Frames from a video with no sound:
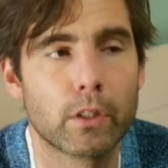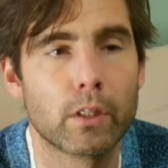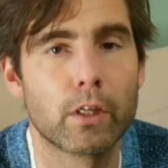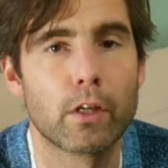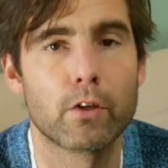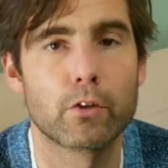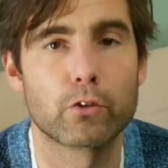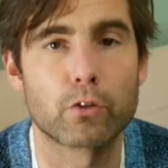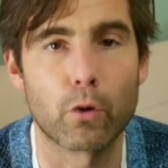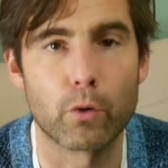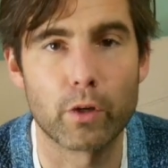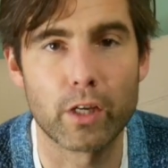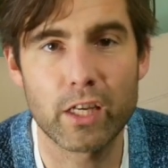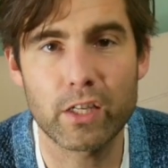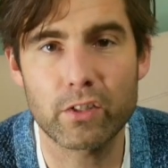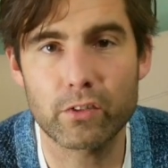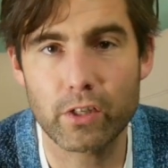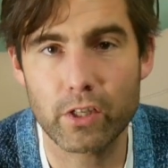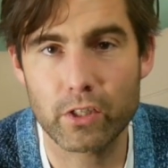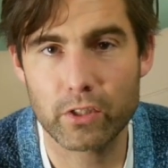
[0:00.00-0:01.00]
So
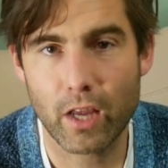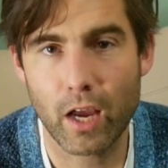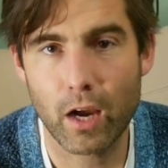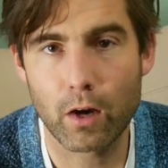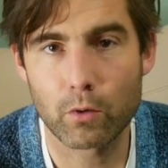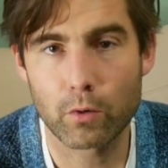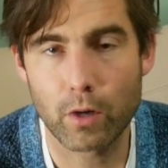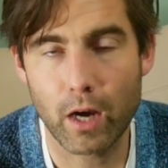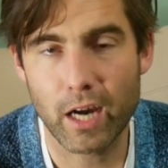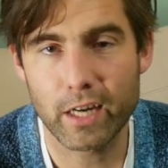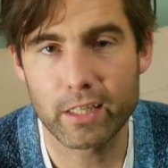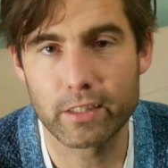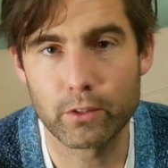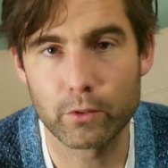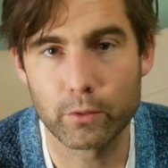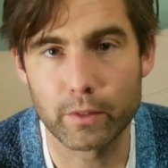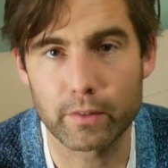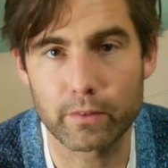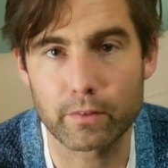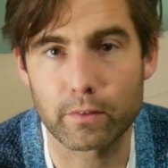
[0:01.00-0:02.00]
here is how I do
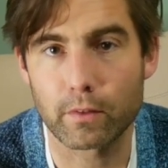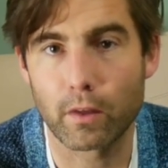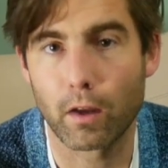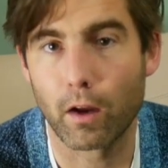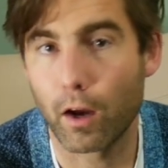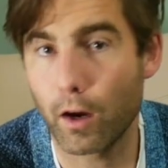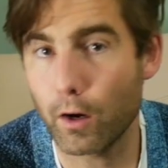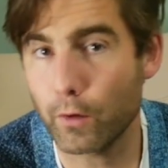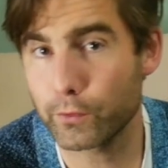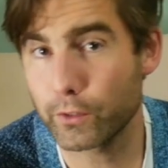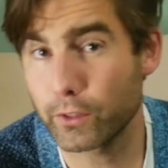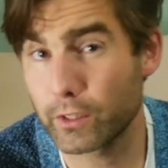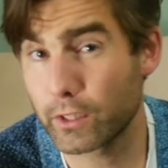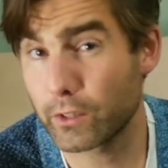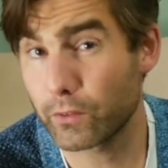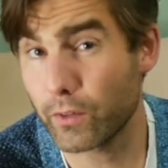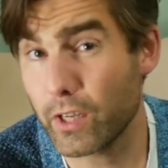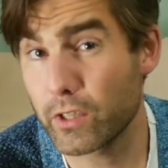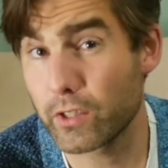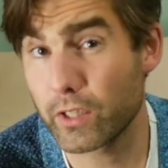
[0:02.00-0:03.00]
it. After the
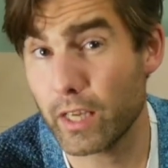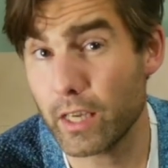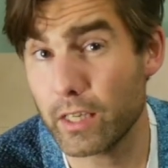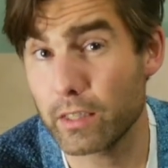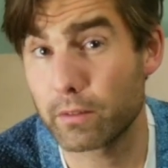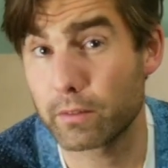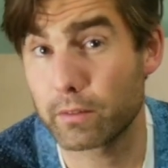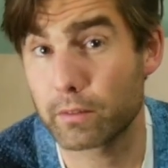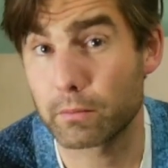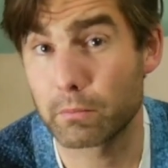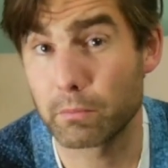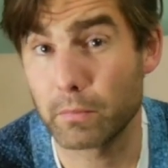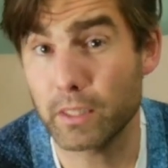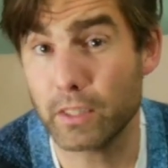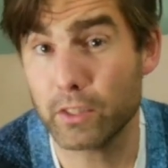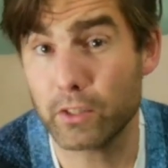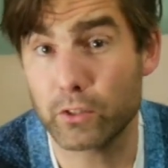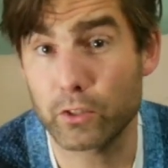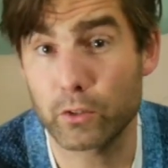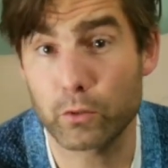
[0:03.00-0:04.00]
Crazy 8
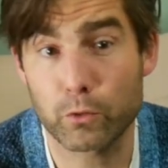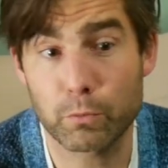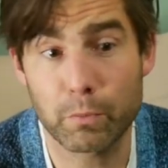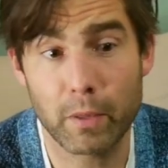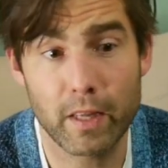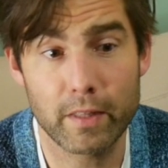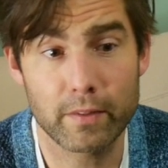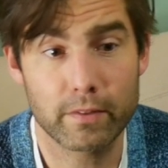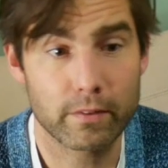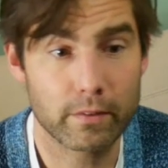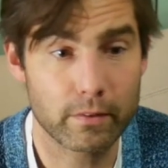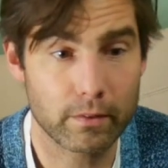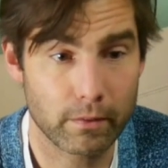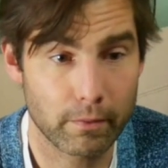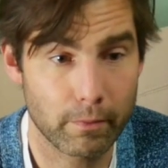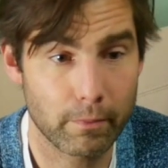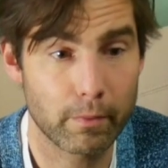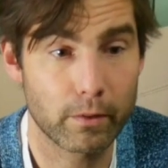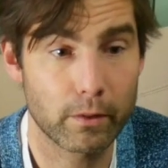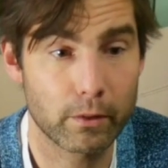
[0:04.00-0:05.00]
minutes you spent,
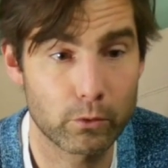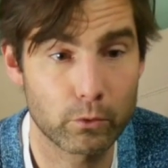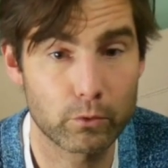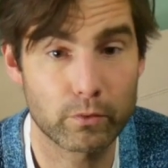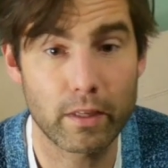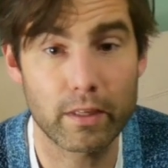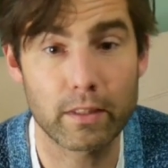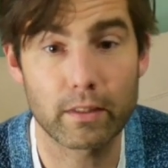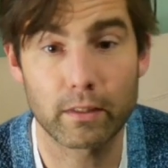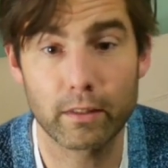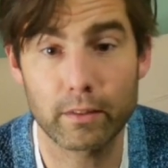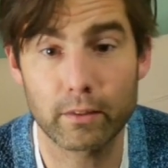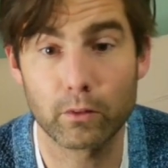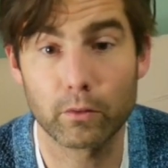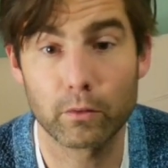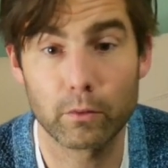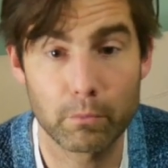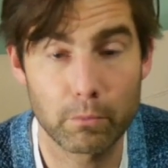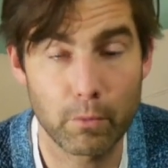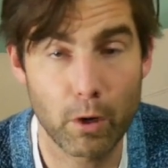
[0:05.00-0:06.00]
you take a
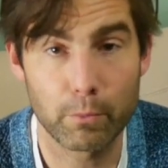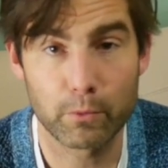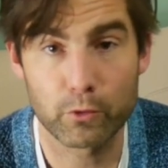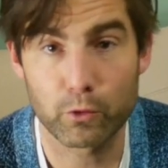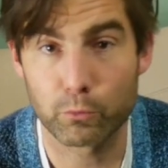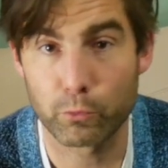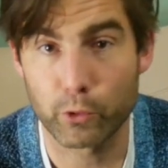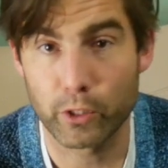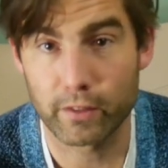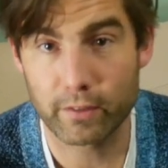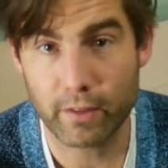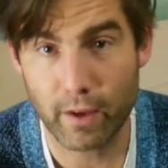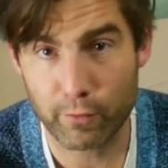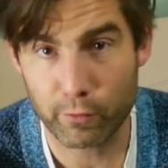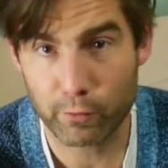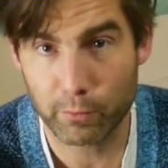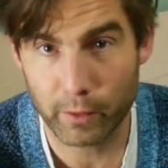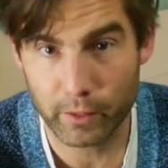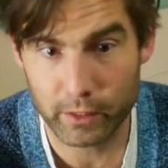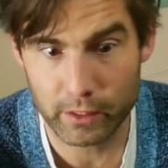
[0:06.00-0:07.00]
little moment to breathe.
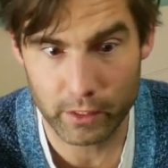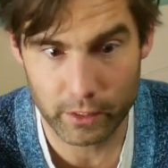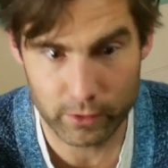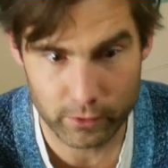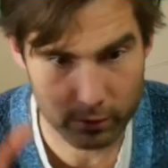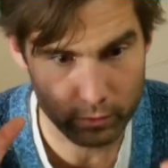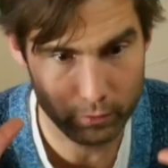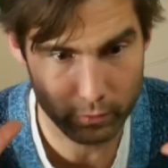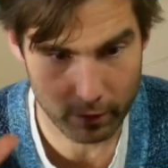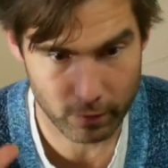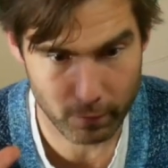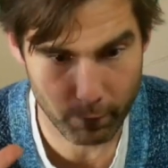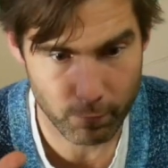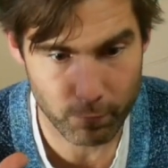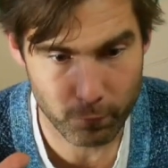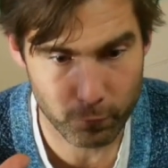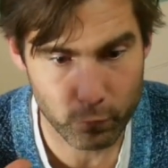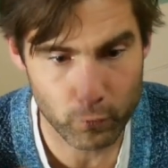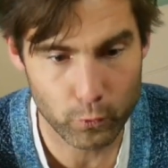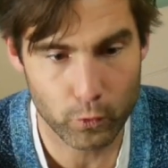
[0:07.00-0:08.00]
Everybody is like
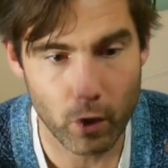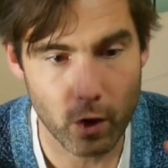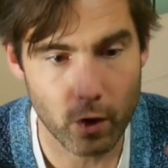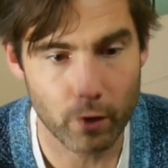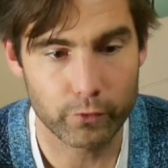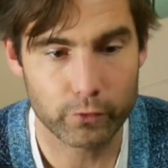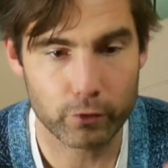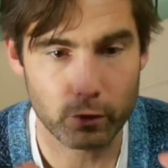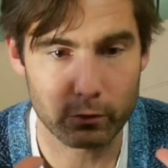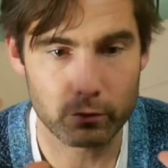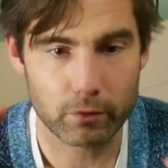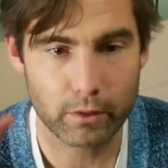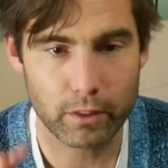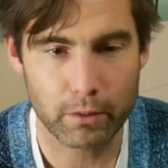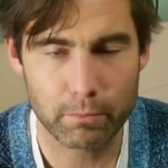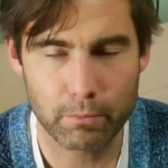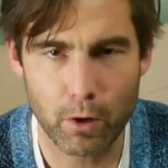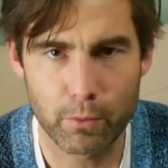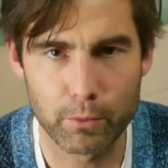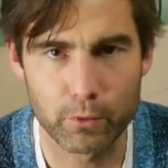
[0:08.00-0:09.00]
full on, so take a
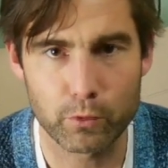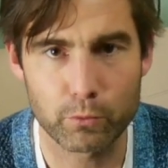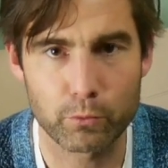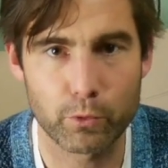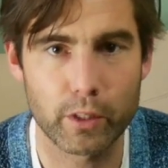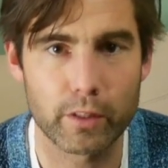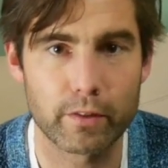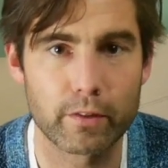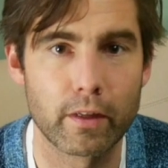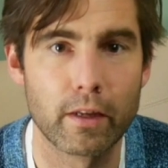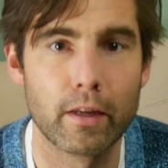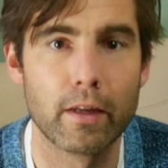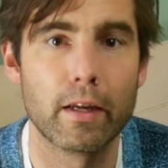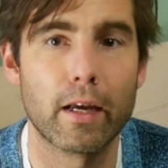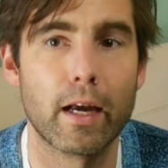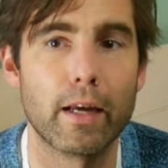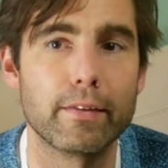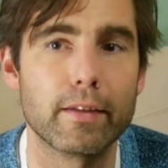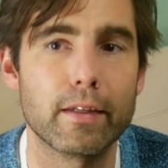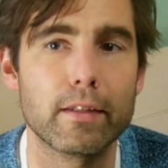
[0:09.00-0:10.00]
moment to breathe.
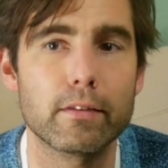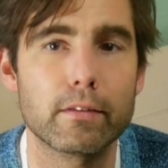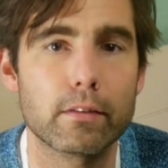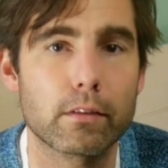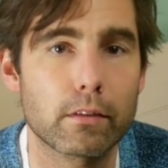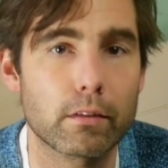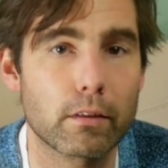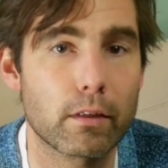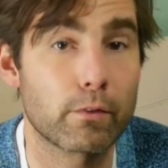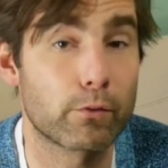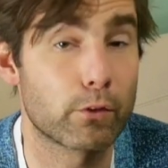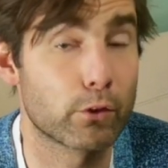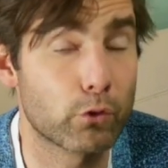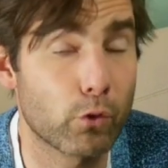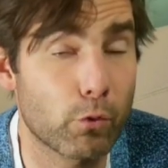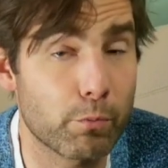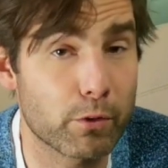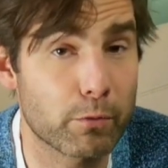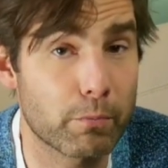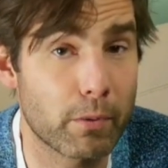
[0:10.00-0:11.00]
And then if the
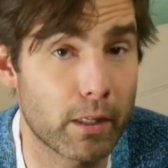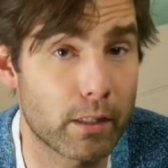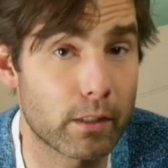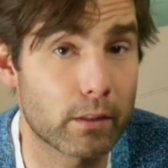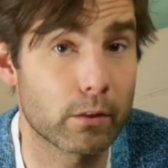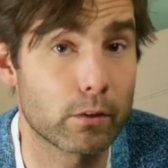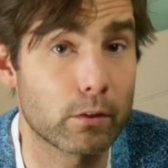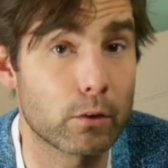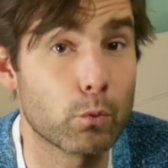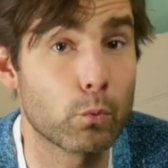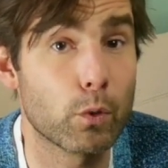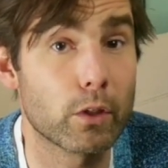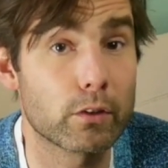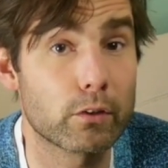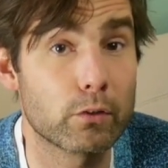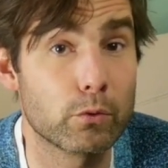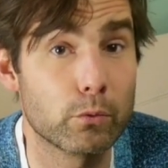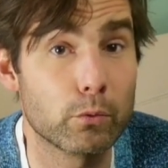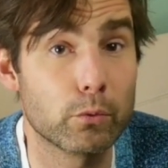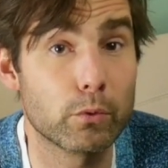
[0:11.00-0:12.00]
group is big, you want
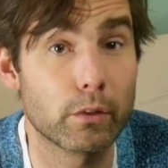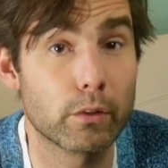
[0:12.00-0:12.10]
to